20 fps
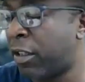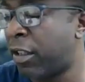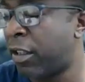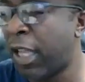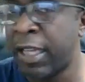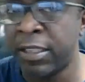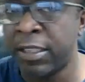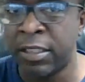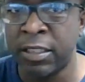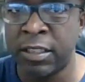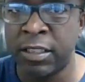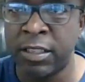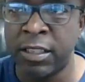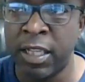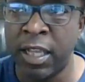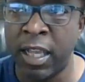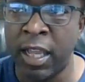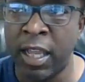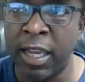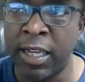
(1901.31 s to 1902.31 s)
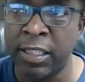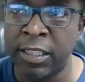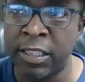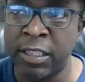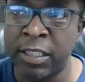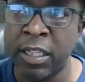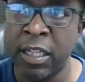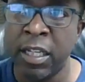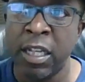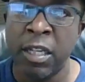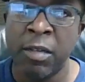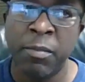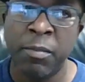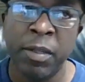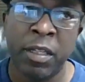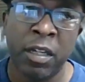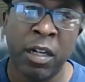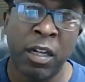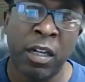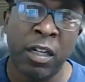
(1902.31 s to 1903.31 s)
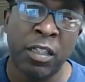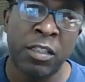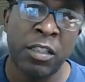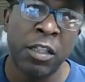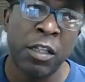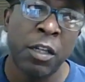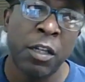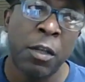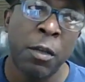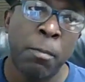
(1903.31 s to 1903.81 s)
licensed agent because